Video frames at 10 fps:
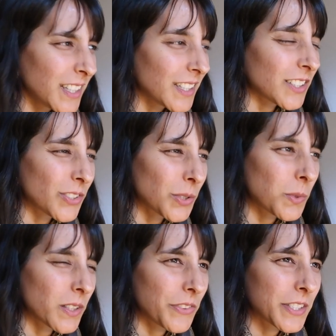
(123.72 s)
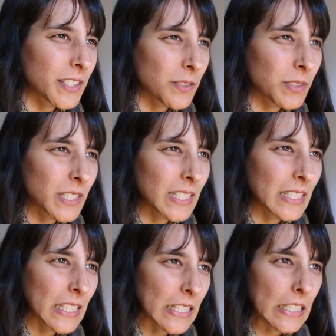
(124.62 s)
yeah, you know what, this is a really
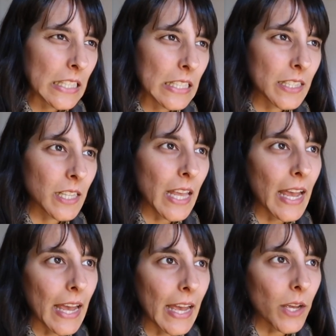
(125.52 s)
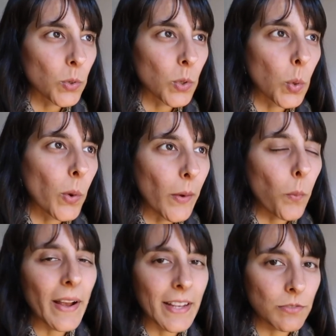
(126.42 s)
neat little hack or quick
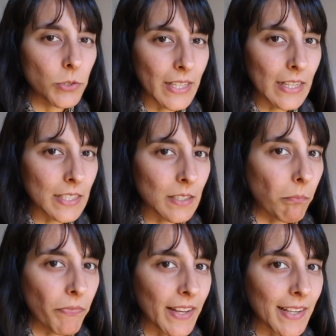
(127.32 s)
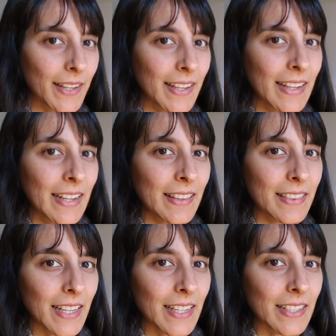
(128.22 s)
way of looking at something,
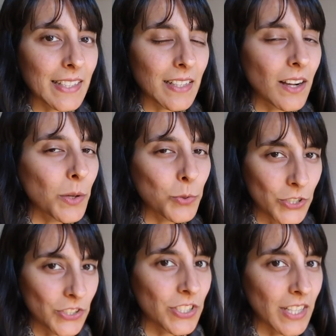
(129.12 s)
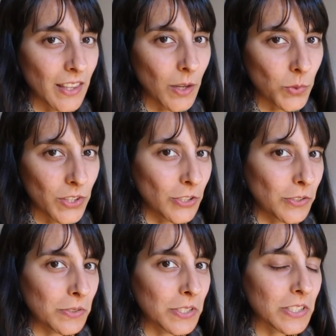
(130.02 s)
then I will just share that with
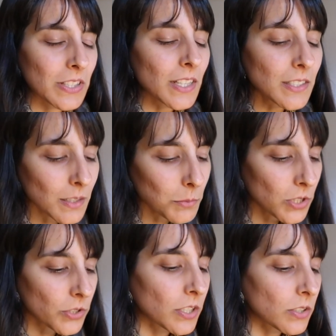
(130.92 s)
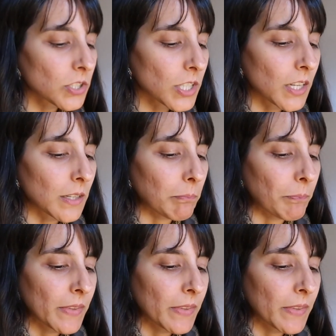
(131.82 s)
you. So the next time you look at your chart,